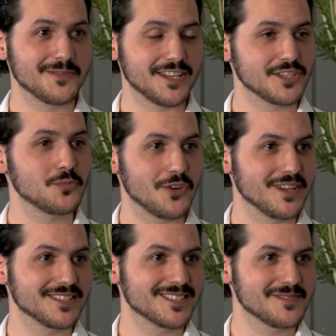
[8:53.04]
an
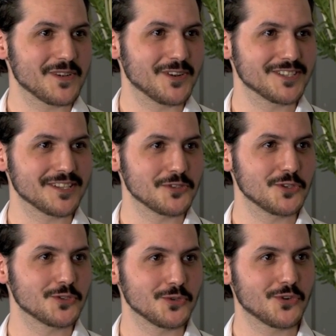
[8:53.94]
experience because I was
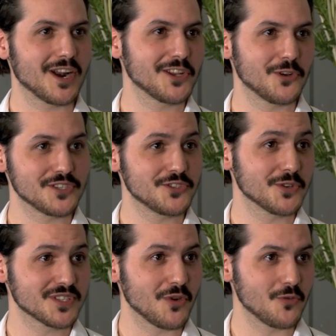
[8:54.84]
used to cracking all these
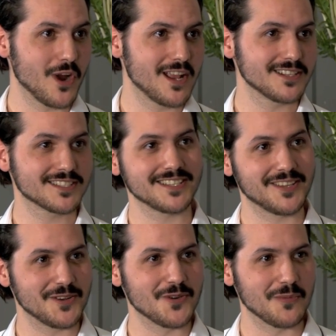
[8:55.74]
jokes about Wales, and
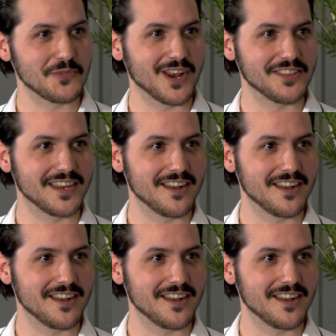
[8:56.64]
then you go up to London,